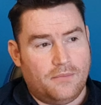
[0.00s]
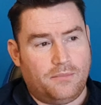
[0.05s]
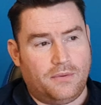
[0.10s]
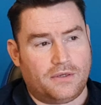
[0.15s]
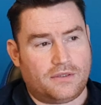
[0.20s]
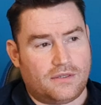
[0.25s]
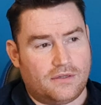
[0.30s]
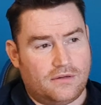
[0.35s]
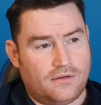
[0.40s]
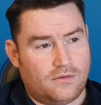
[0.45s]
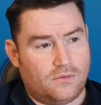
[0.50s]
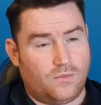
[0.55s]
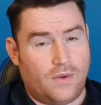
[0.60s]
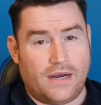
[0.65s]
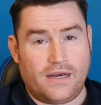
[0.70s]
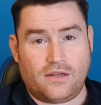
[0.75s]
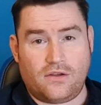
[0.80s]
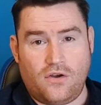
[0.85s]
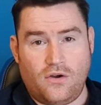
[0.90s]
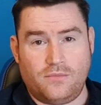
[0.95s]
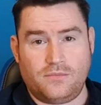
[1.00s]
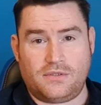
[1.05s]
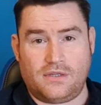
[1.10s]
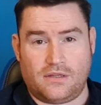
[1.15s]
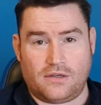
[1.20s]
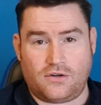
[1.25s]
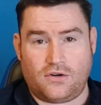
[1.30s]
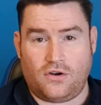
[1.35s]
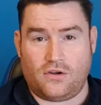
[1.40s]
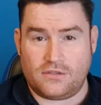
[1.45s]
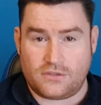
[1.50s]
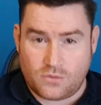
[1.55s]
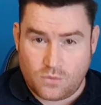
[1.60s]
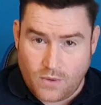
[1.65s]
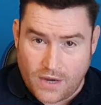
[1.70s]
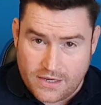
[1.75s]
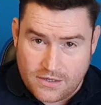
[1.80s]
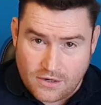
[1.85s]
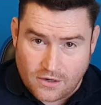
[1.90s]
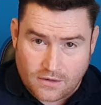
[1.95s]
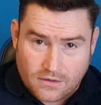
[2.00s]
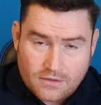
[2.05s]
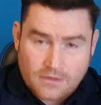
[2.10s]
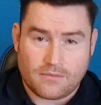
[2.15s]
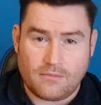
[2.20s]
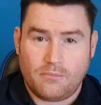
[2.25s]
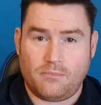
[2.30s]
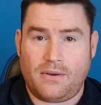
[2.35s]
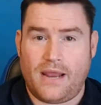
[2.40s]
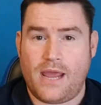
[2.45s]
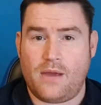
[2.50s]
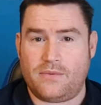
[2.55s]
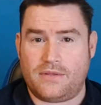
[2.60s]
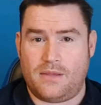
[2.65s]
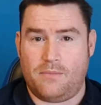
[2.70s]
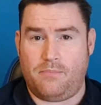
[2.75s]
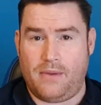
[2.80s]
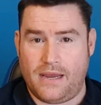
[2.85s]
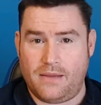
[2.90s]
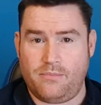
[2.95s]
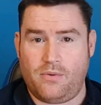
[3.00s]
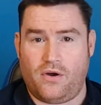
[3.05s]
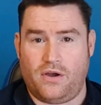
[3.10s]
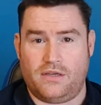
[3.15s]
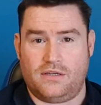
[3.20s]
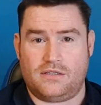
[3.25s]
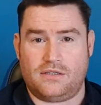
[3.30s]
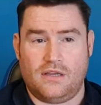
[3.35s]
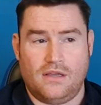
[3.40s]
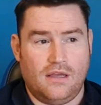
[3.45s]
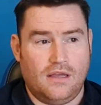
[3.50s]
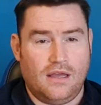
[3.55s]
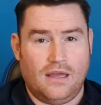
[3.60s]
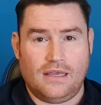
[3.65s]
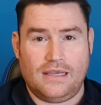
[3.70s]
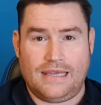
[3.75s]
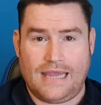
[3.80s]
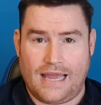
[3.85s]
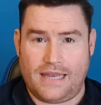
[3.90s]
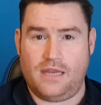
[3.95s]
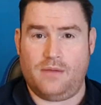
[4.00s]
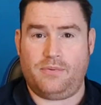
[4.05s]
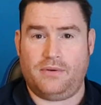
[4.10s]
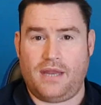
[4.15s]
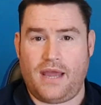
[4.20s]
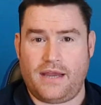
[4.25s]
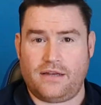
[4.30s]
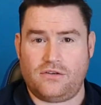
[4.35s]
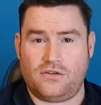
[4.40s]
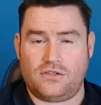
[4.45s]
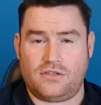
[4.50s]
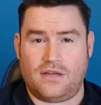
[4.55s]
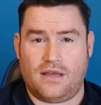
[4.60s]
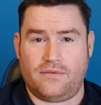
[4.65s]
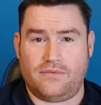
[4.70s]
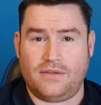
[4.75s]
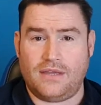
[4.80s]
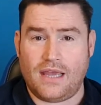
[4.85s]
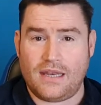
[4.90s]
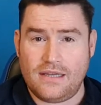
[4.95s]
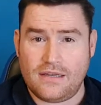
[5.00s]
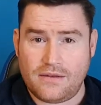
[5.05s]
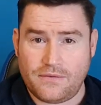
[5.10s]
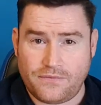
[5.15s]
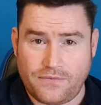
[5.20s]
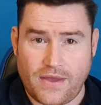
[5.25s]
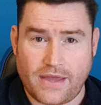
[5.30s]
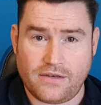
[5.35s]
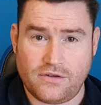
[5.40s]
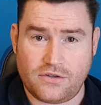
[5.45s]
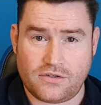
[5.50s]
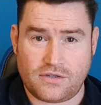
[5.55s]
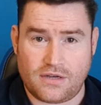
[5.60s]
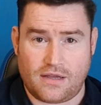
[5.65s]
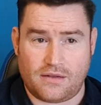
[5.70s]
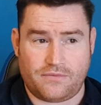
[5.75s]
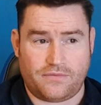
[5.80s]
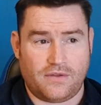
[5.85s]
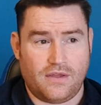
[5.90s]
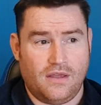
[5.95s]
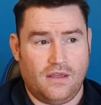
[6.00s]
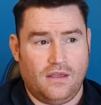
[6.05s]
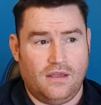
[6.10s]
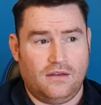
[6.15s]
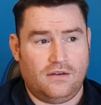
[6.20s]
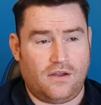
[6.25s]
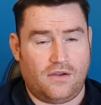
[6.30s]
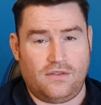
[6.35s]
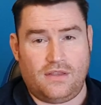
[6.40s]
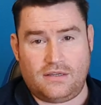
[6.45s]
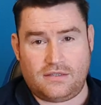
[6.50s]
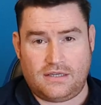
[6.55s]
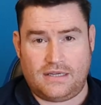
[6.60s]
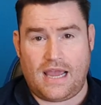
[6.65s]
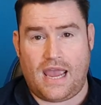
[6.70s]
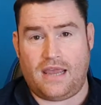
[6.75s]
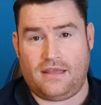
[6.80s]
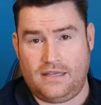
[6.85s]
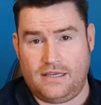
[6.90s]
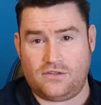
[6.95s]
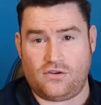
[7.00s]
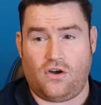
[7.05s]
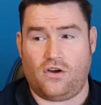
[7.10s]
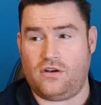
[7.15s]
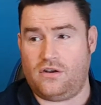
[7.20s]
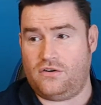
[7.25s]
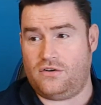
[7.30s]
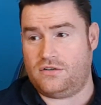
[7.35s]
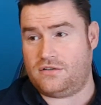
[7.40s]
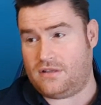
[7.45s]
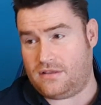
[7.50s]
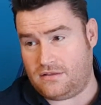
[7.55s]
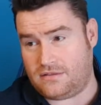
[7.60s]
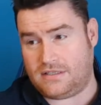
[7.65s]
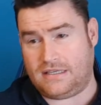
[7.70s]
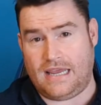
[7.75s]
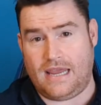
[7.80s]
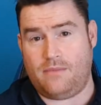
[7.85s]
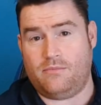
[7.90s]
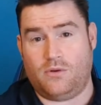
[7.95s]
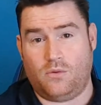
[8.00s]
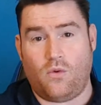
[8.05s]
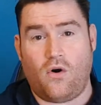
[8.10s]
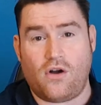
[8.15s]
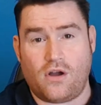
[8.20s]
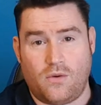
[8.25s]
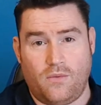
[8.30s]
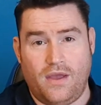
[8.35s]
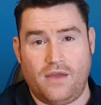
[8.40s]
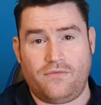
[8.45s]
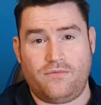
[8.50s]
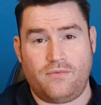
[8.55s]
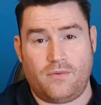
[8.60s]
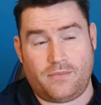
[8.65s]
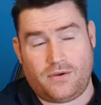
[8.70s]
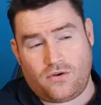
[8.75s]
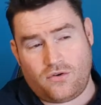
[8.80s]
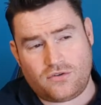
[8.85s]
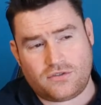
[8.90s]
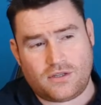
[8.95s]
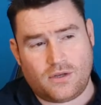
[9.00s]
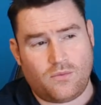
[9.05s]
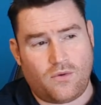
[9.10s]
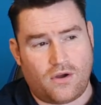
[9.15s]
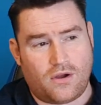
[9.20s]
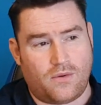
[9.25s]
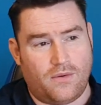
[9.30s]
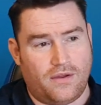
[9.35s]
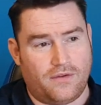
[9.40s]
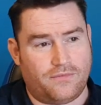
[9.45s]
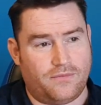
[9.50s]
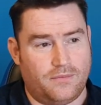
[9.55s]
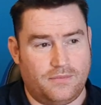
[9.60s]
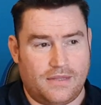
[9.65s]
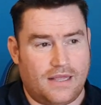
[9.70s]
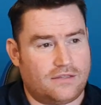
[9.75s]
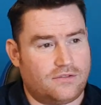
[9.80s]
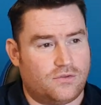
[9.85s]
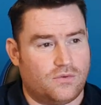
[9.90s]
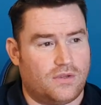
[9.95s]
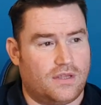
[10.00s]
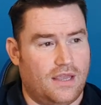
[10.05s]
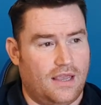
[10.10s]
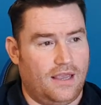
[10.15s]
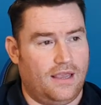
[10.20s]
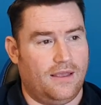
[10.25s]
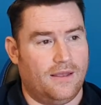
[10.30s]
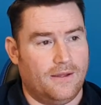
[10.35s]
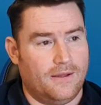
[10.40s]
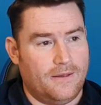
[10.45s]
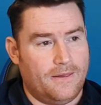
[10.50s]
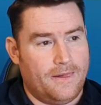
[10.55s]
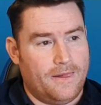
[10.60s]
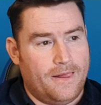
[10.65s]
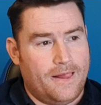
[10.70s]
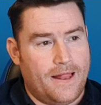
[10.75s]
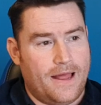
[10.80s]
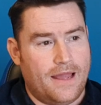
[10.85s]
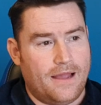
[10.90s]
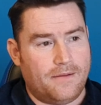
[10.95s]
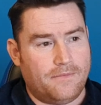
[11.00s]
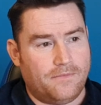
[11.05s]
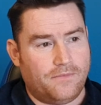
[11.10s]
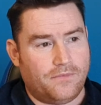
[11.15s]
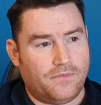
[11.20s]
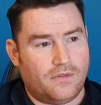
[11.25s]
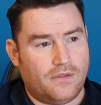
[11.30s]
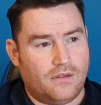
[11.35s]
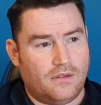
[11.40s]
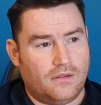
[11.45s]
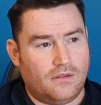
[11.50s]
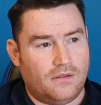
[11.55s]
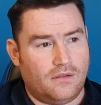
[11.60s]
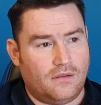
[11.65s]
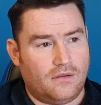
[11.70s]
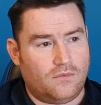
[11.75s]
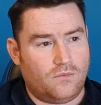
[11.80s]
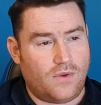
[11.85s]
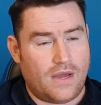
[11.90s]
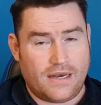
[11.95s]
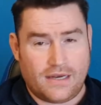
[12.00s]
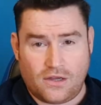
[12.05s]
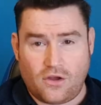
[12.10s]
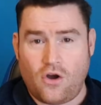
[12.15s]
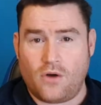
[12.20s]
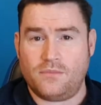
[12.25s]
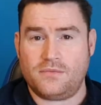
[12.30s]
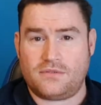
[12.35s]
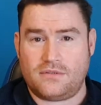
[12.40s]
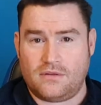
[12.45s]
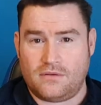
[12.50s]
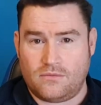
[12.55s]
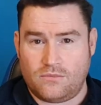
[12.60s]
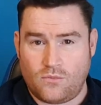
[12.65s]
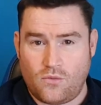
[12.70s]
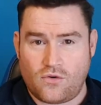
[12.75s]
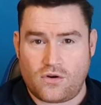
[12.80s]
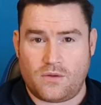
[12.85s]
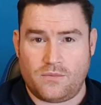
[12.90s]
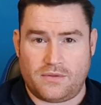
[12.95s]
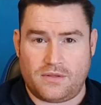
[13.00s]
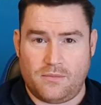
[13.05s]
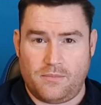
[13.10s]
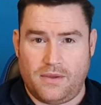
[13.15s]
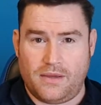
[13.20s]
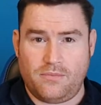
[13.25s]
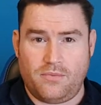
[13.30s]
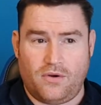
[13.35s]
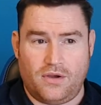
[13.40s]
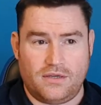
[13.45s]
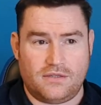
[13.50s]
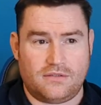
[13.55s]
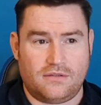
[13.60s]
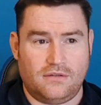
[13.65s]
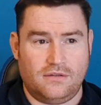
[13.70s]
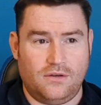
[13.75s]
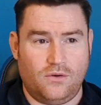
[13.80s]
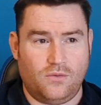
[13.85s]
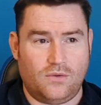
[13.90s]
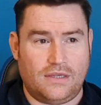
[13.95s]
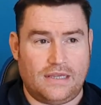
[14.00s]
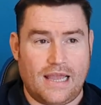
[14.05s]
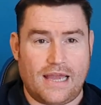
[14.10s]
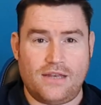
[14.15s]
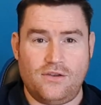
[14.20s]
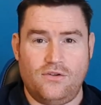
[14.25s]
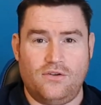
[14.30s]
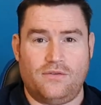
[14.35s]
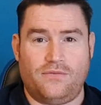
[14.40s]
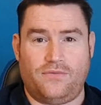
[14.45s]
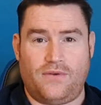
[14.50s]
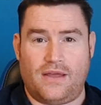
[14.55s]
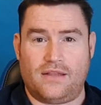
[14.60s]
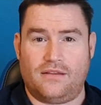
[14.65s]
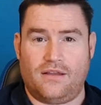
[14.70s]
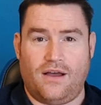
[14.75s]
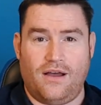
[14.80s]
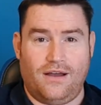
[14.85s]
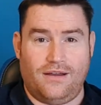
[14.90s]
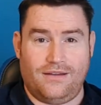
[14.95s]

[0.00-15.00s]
But when it comes to the crunch, when you're playing with the big boys, can you protect yourself? Can you defend yourself? Now this guy and these auditors and the scheme will walk away from him. Of course they'll walk away from him. That's okay. Um, when it comes to working with the big boys, you know, can you defend?